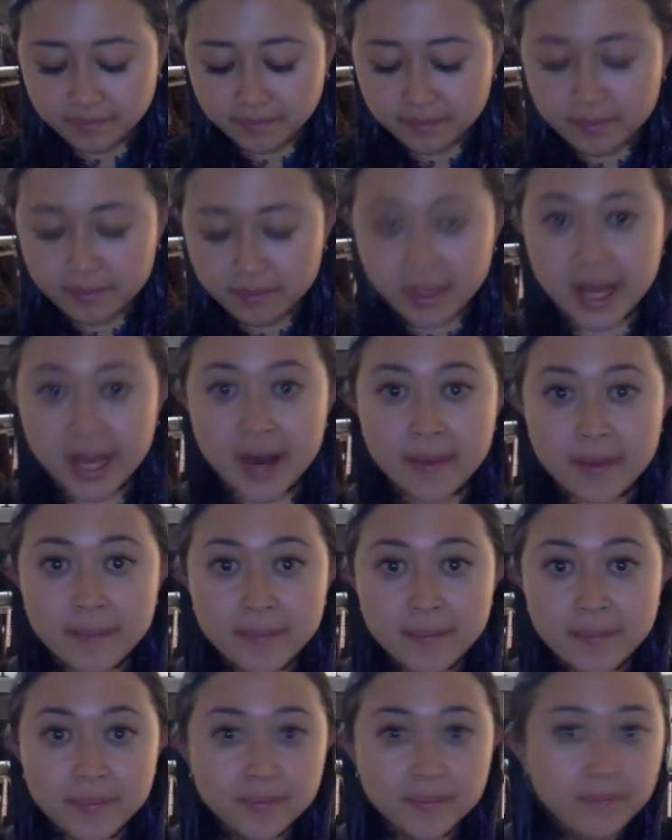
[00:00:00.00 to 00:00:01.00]
p.m.
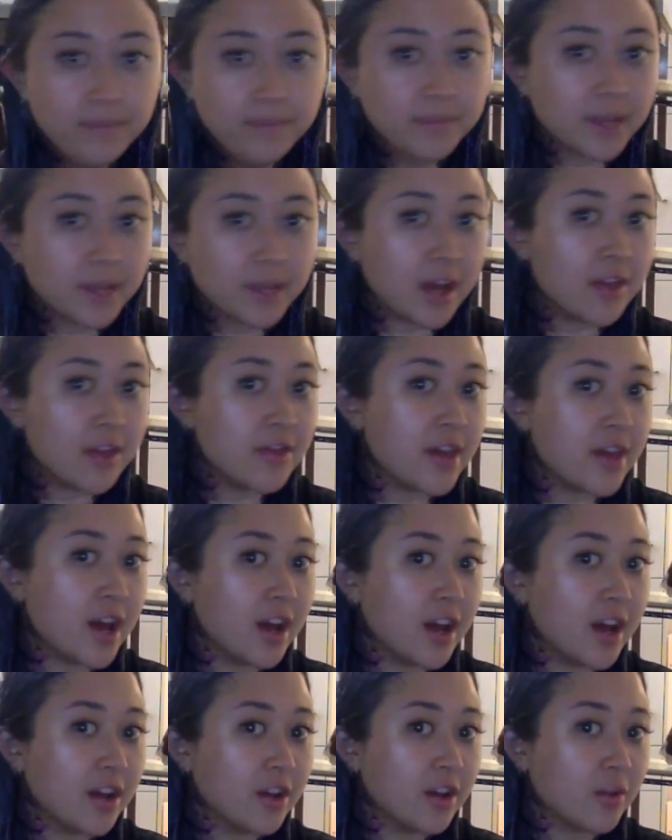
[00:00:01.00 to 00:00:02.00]
and
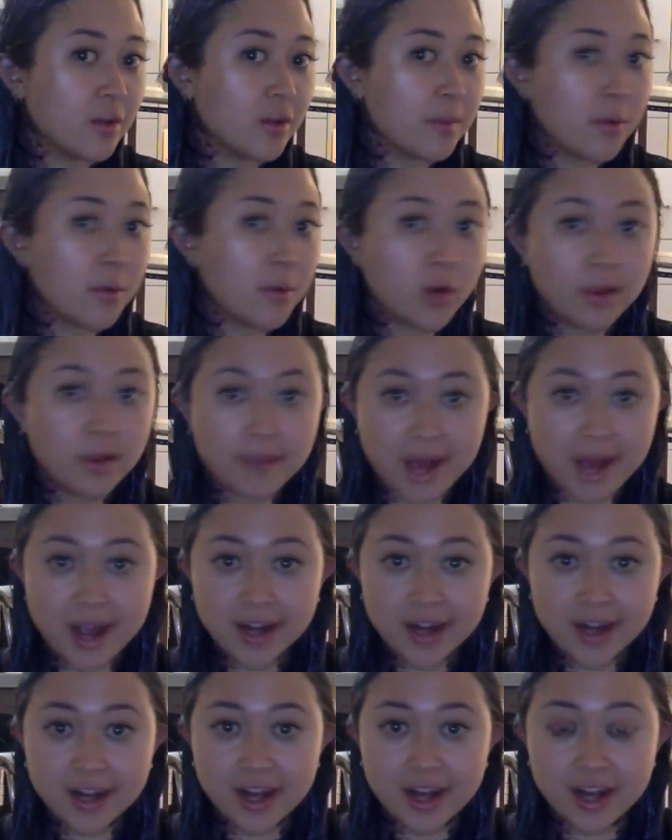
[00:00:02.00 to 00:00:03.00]
then report back
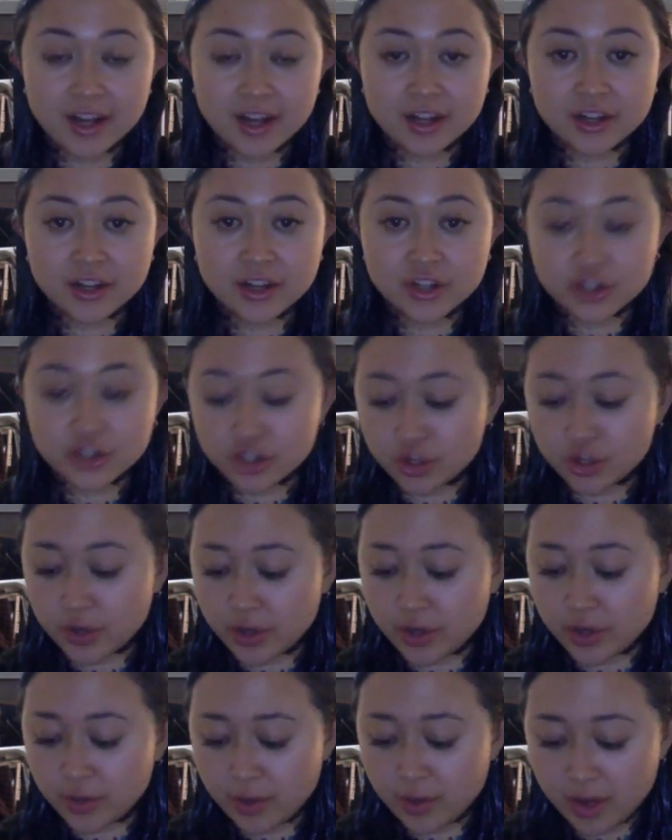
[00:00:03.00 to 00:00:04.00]
and show
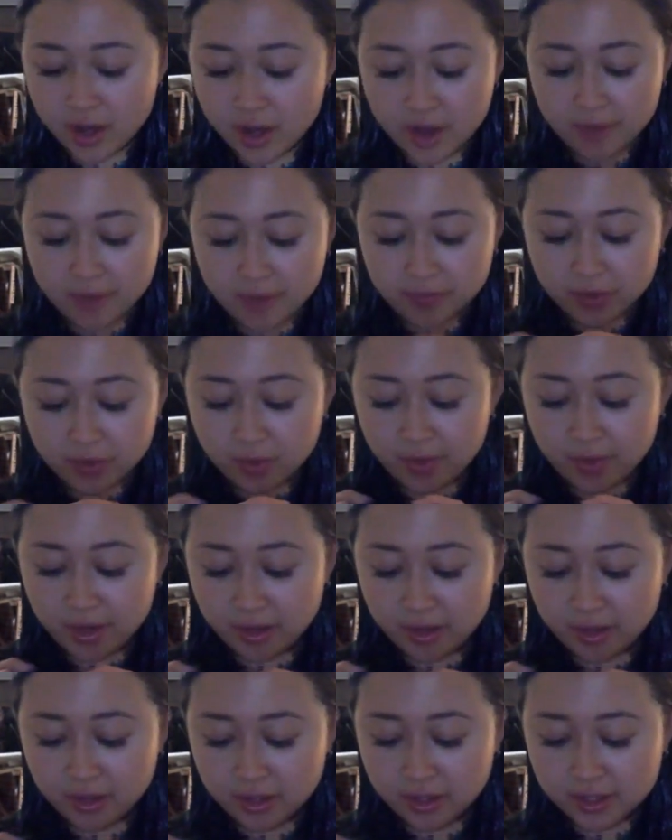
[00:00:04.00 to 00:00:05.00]
you what it
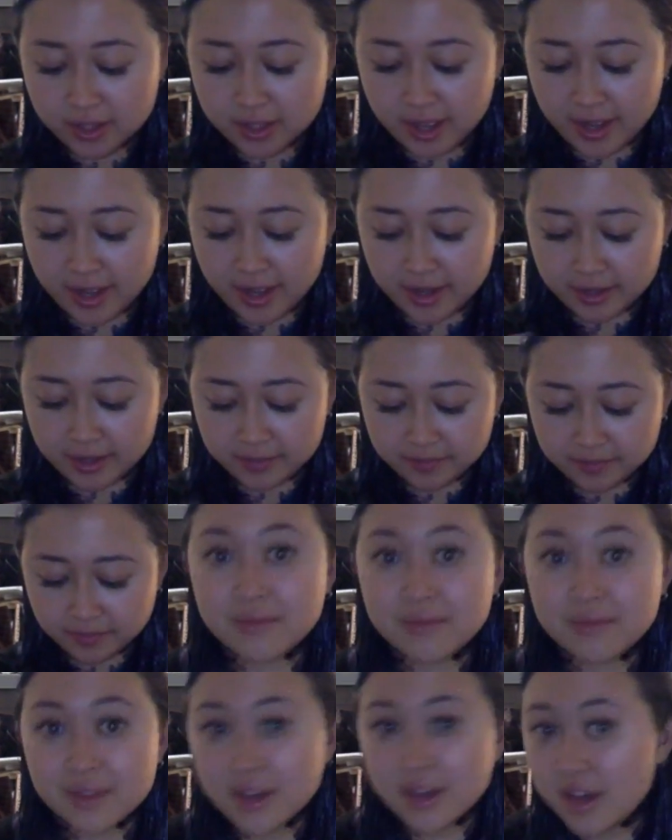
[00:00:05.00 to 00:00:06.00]
looks like.
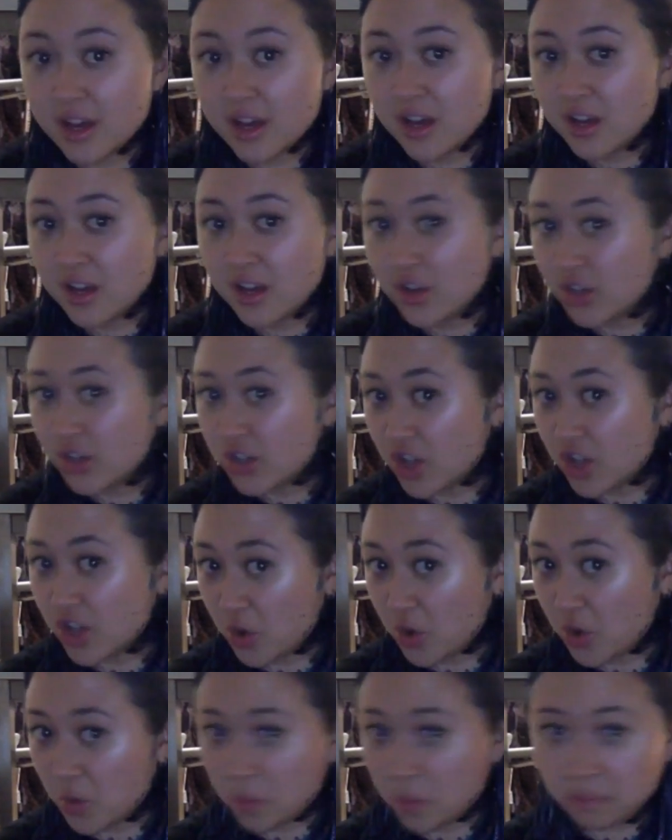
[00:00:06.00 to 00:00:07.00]

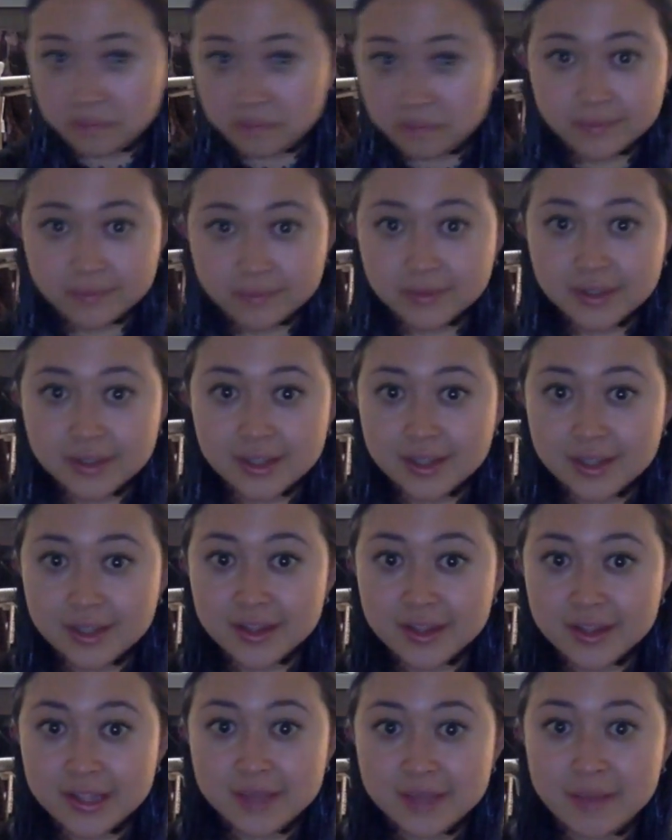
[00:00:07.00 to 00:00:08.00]
So
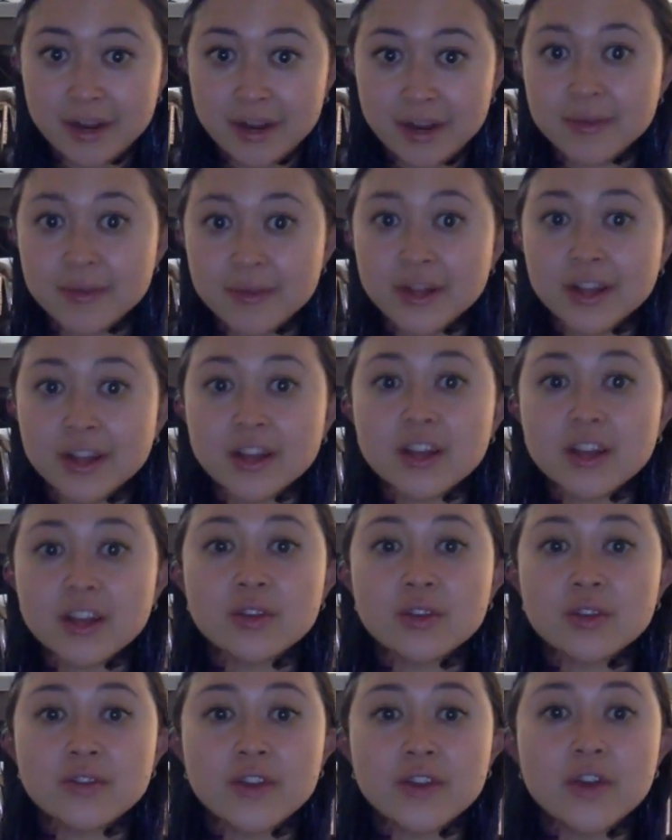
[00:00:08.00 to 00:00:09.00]
this might have been like a huge
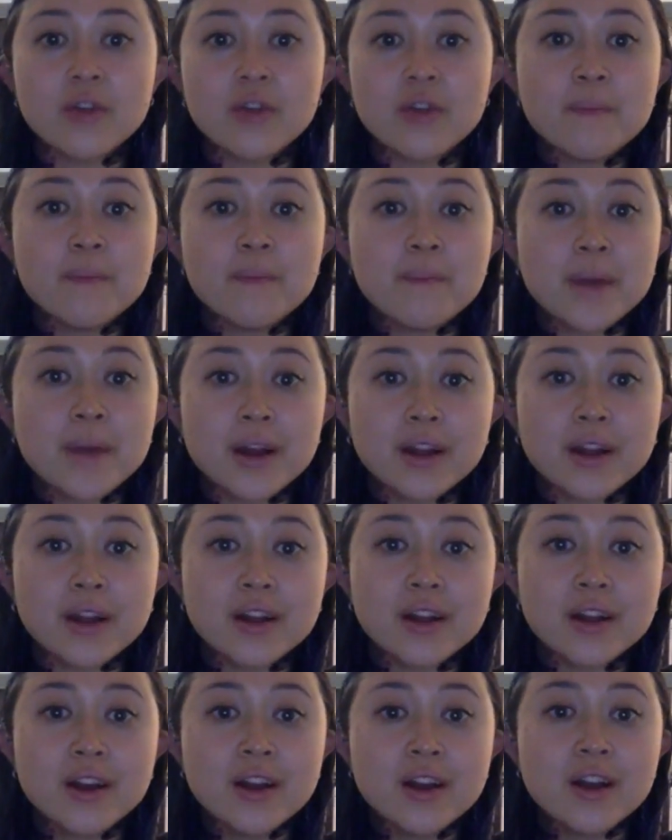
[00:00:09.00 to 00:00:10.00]
fail, but
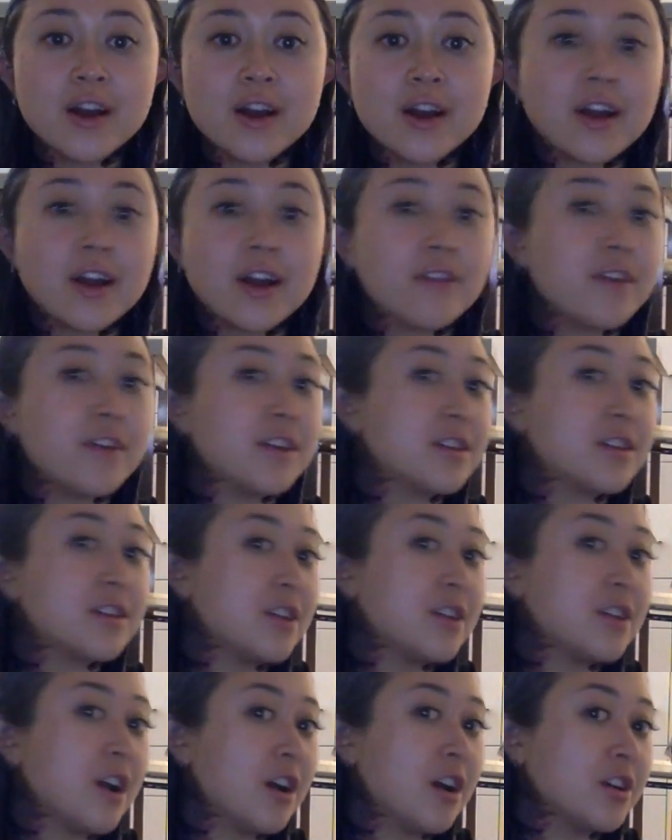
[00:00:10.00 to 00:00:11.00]
if it's
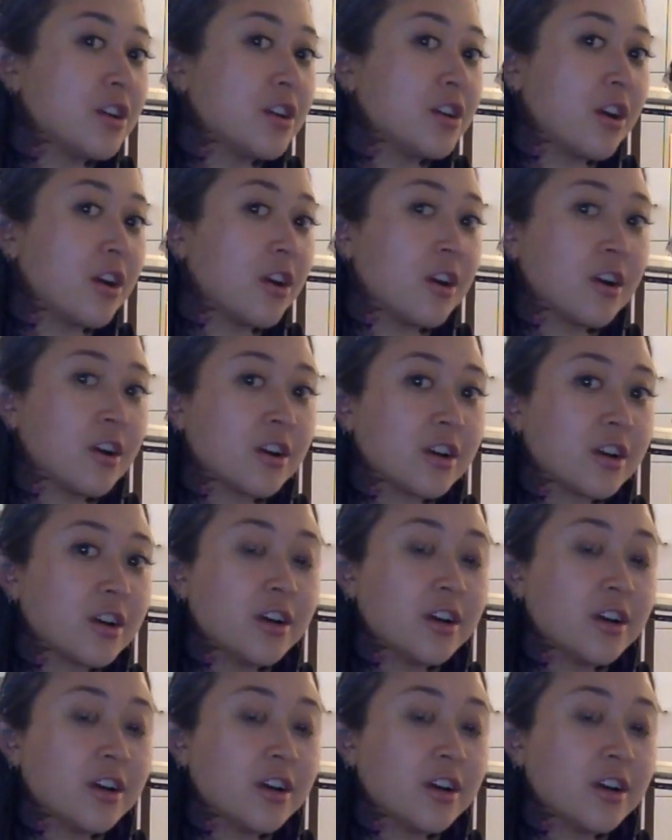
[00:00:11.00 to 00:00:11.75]
not dark,